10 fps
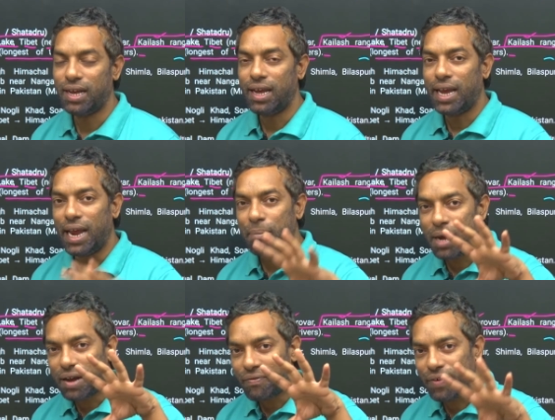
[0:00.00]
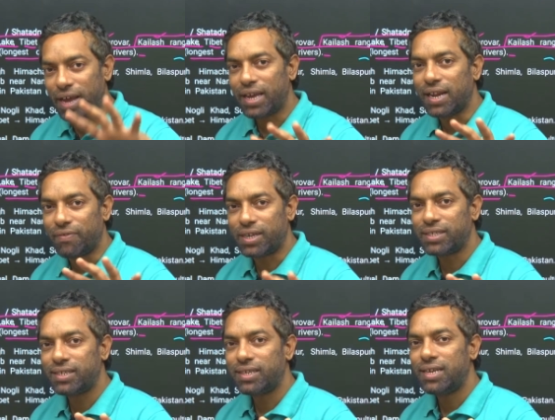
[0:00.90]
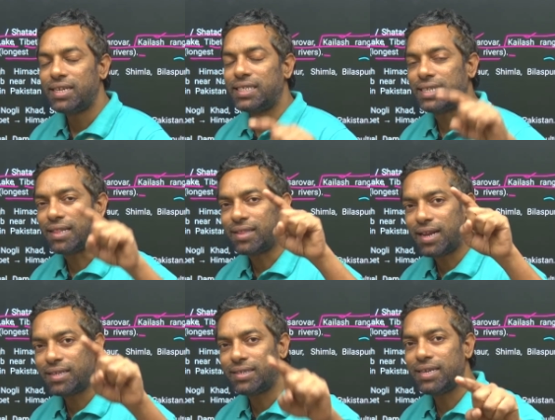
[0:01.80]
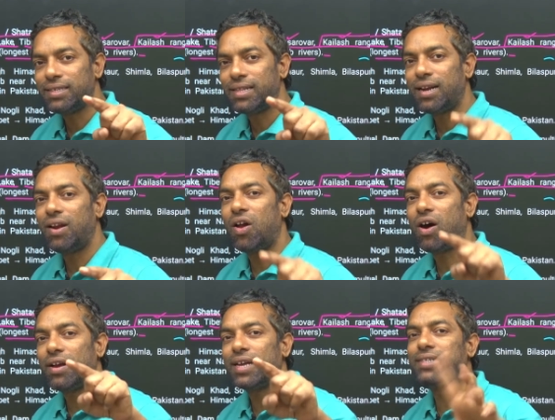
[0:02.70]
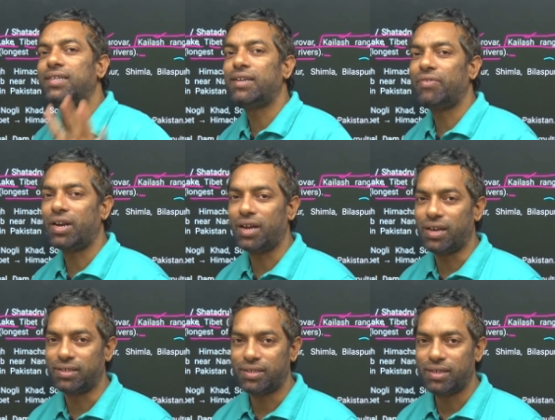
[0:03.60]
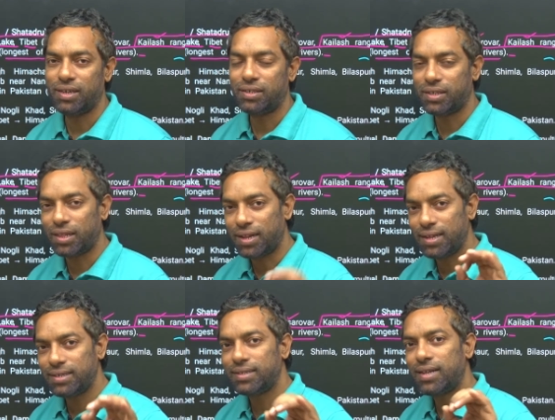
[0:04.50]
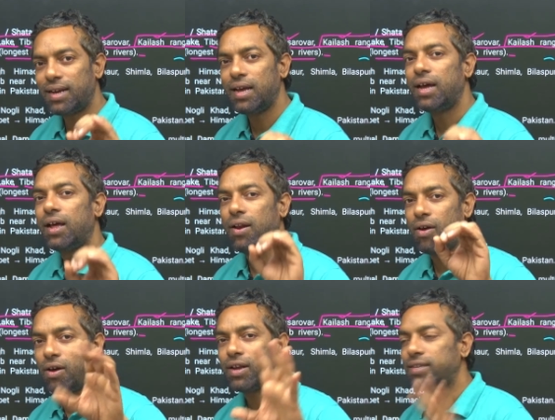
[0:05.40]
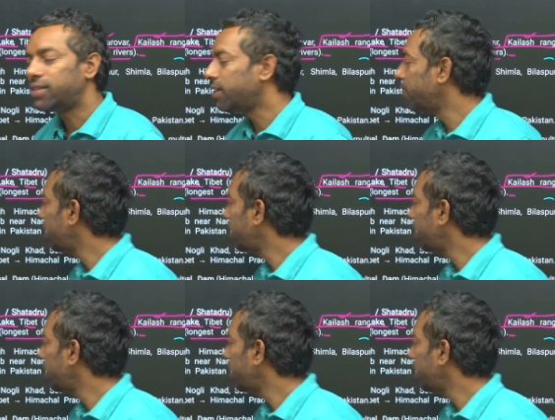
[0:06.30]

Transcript: Among 5 rivers, Satluj is the longest river guys. Satluj is the longest river.